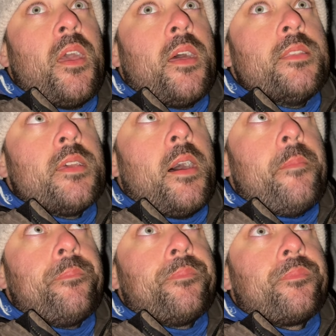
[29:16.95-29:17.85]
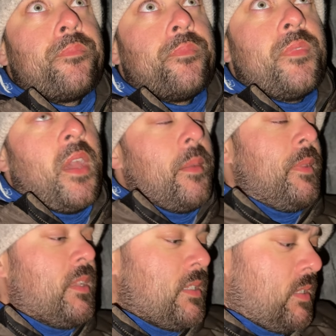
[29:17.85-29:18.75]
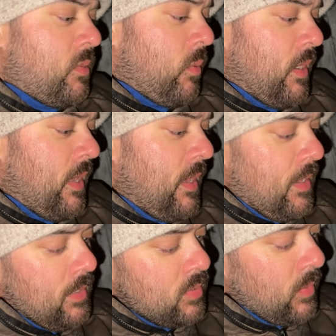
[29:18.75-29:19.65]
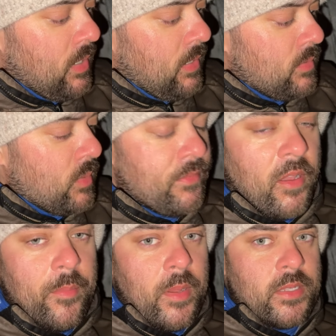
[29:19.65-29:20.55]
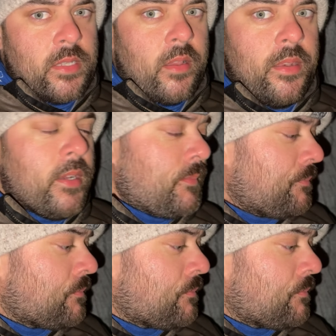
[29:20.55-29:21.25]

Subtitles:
And yeah, I mean, it's 25 past nine now.